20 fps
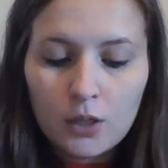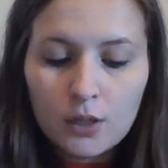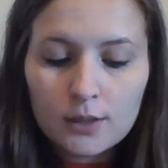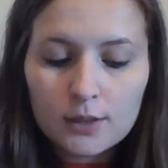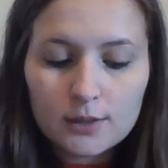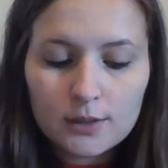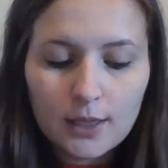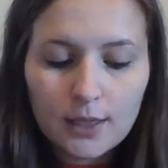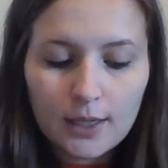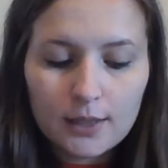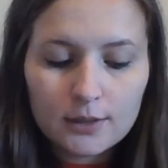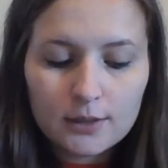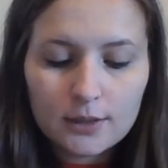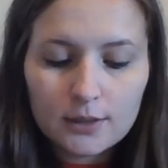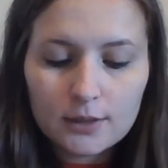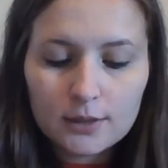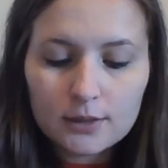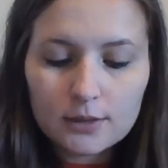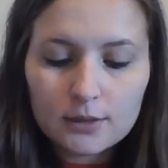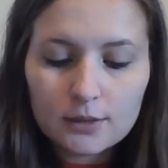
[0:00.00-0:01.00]

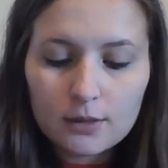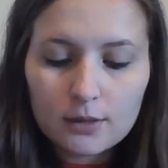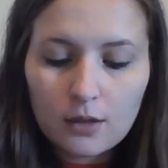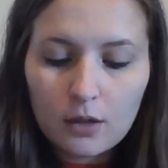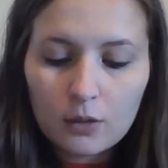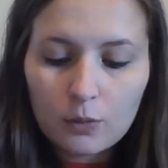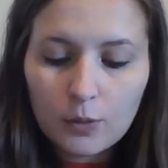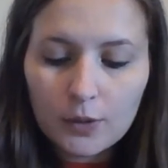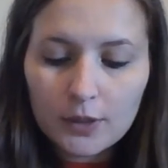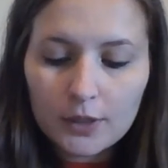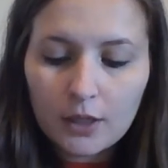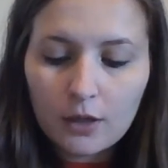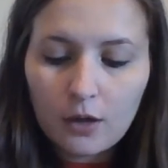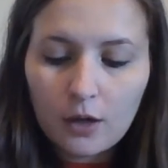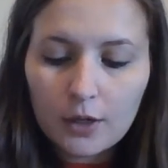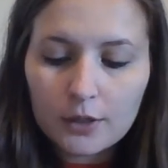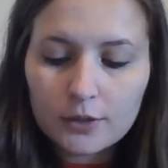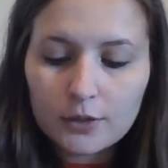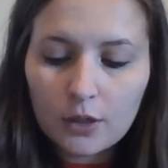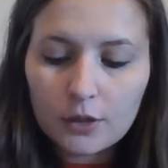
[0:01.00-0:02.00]
Scientists are working
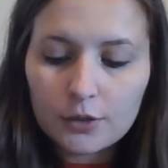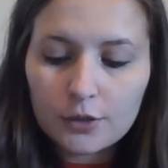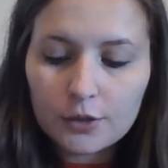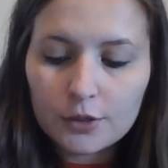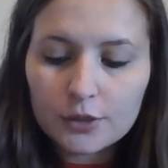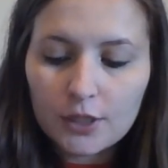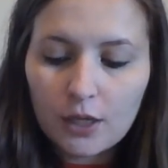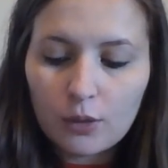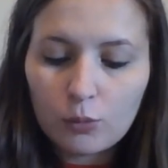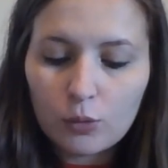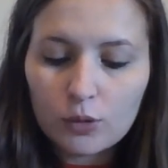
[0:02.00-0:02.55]
hard to understand